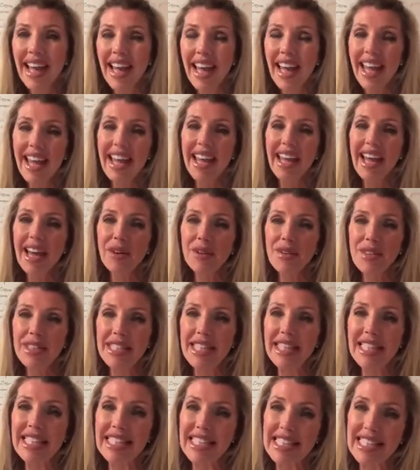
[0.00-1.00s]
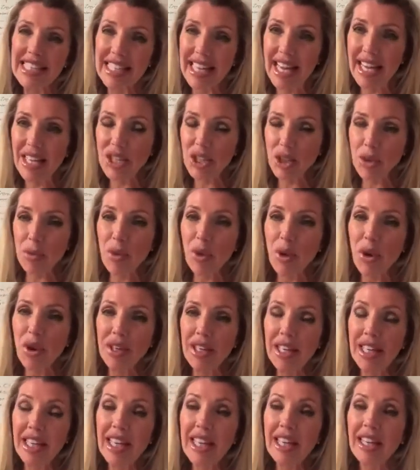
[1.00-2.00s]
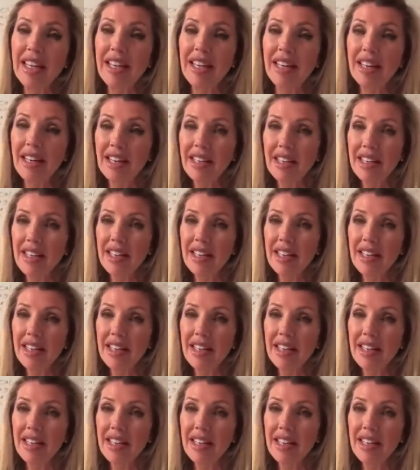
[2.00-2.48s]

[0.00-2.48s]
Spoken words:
Hey Health Seekers, it's Kate Shamarani here,